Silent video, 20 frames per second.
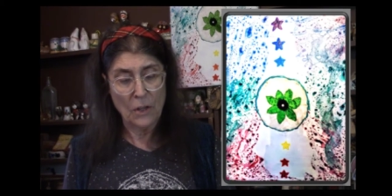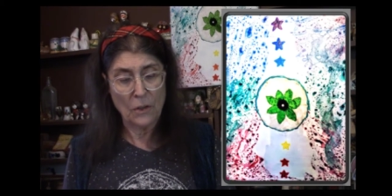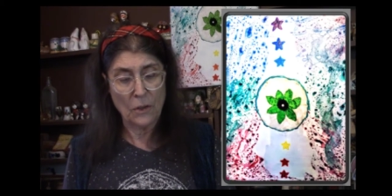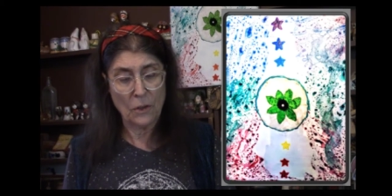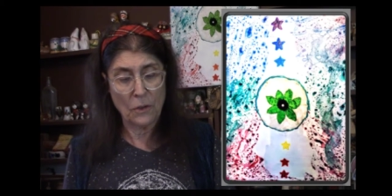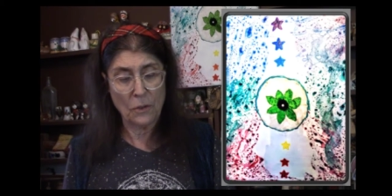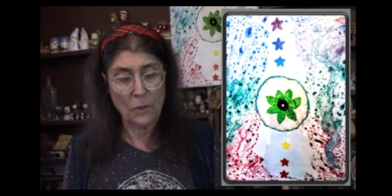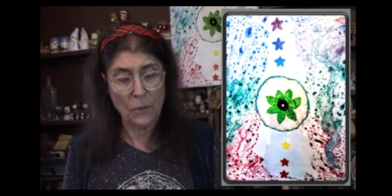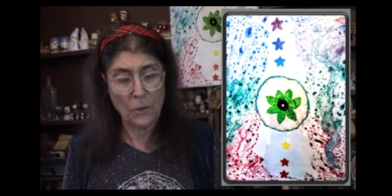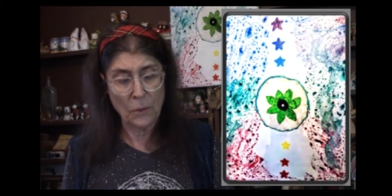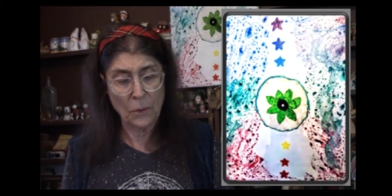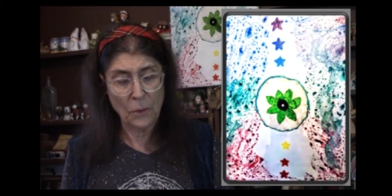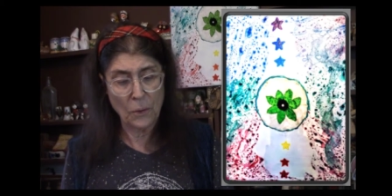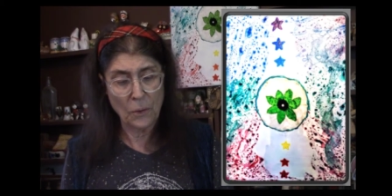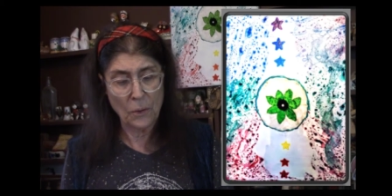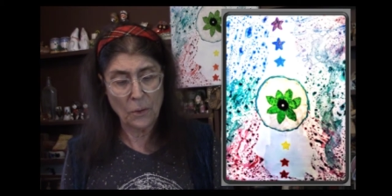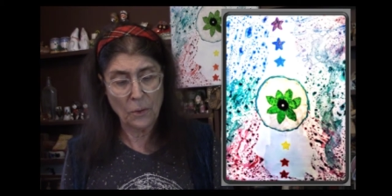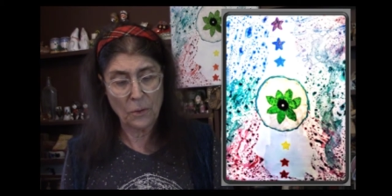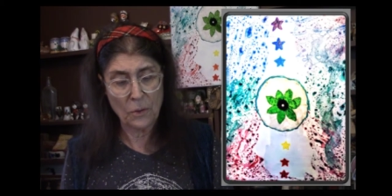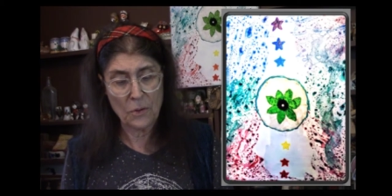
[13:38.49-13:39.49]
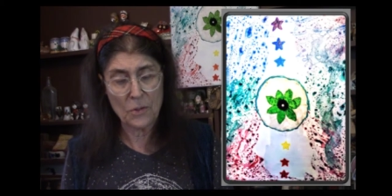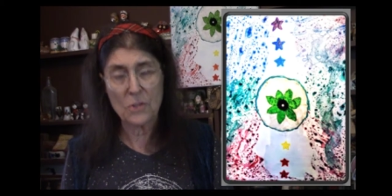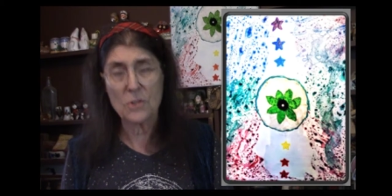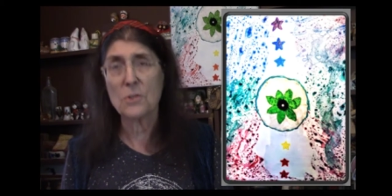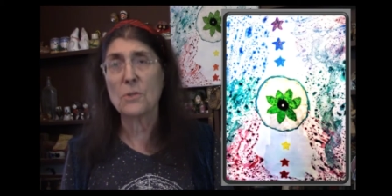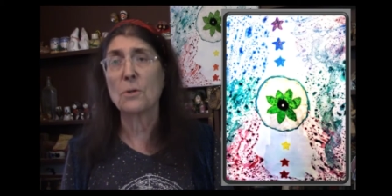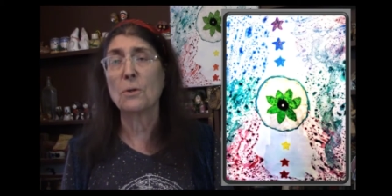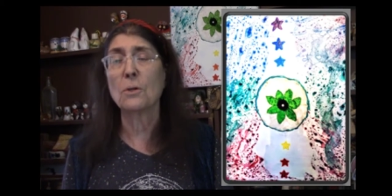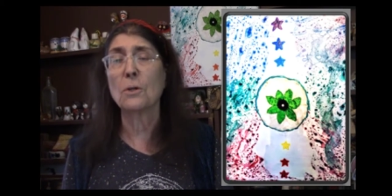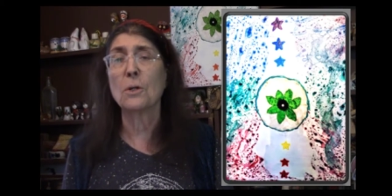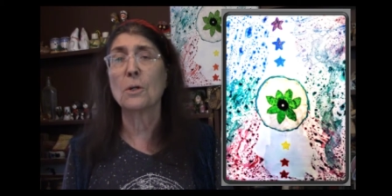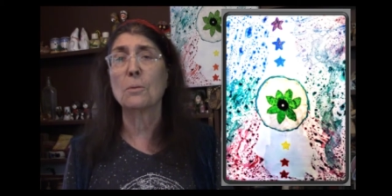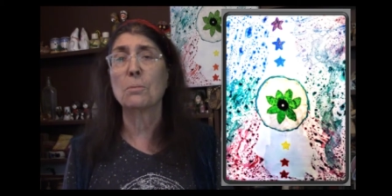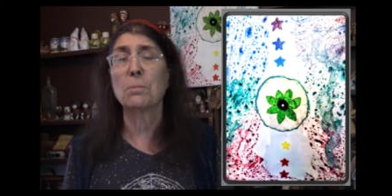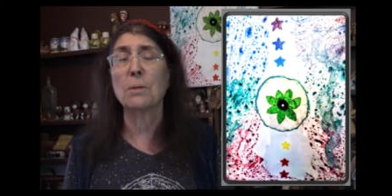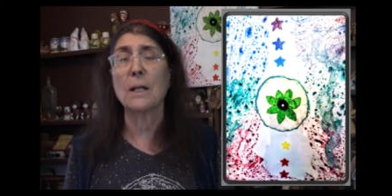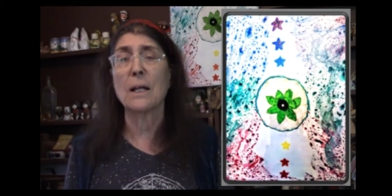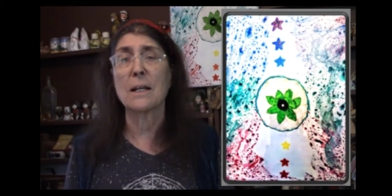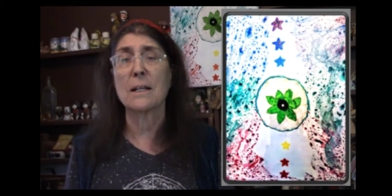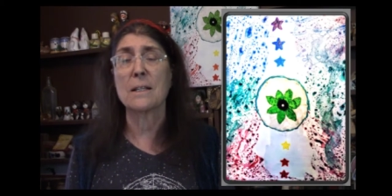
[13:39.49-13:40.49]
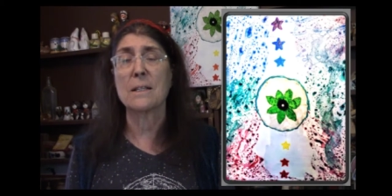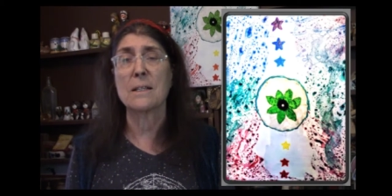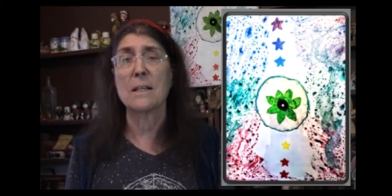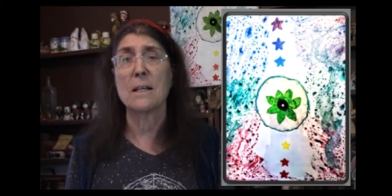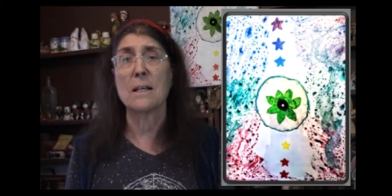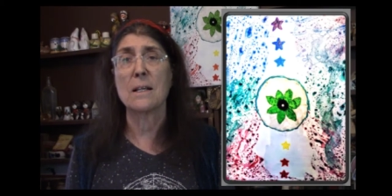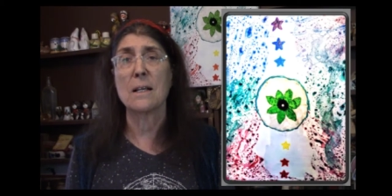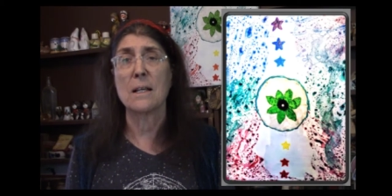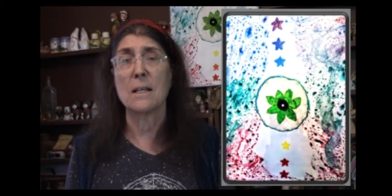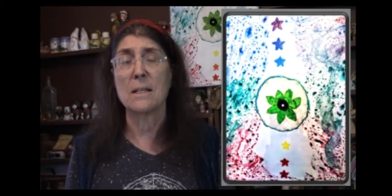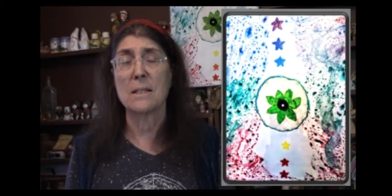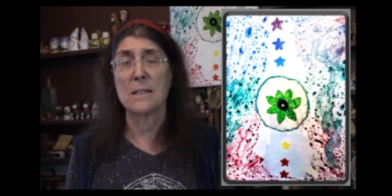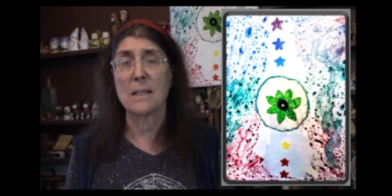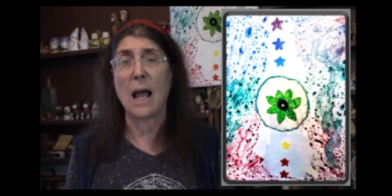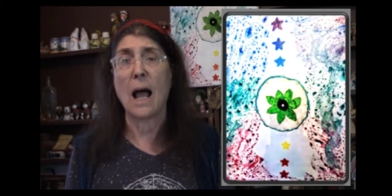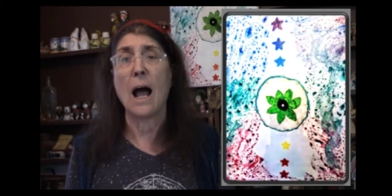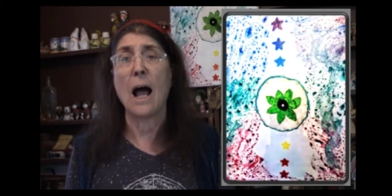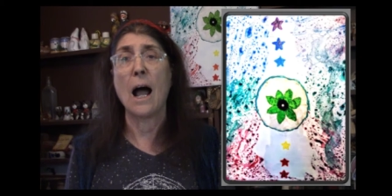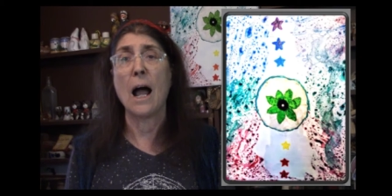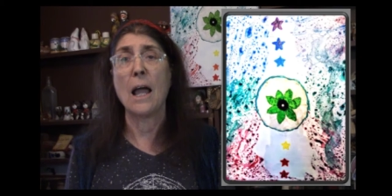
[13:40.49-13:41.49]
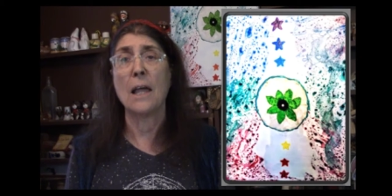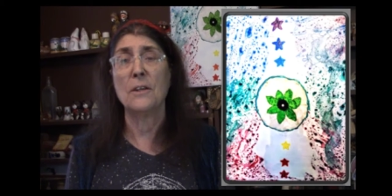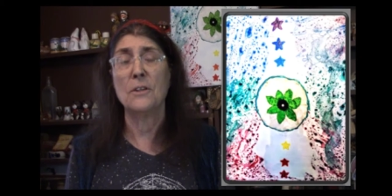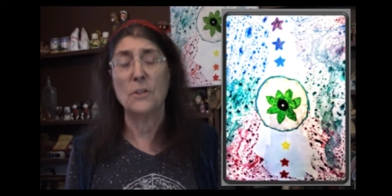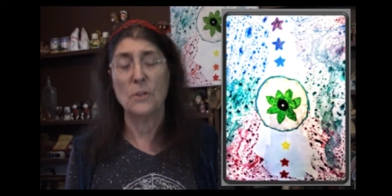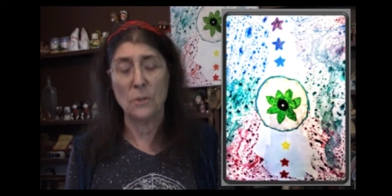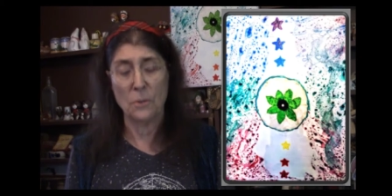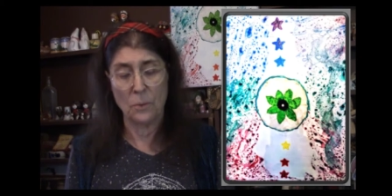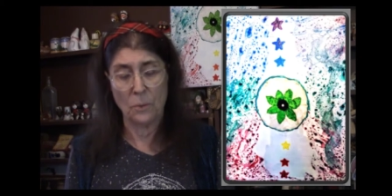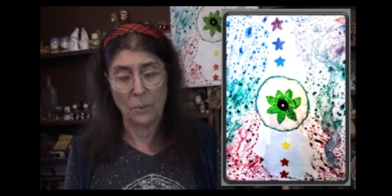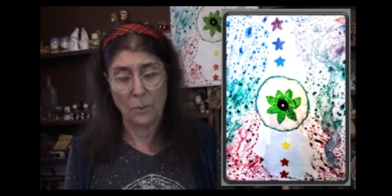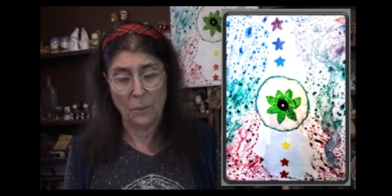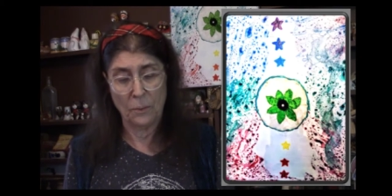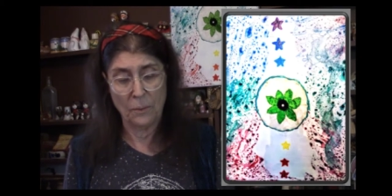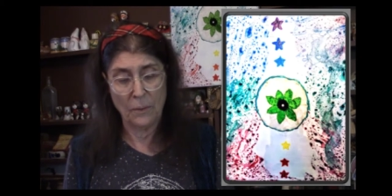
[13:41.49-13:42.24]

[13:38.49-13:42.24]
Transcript: The third of the solar plexus, I do.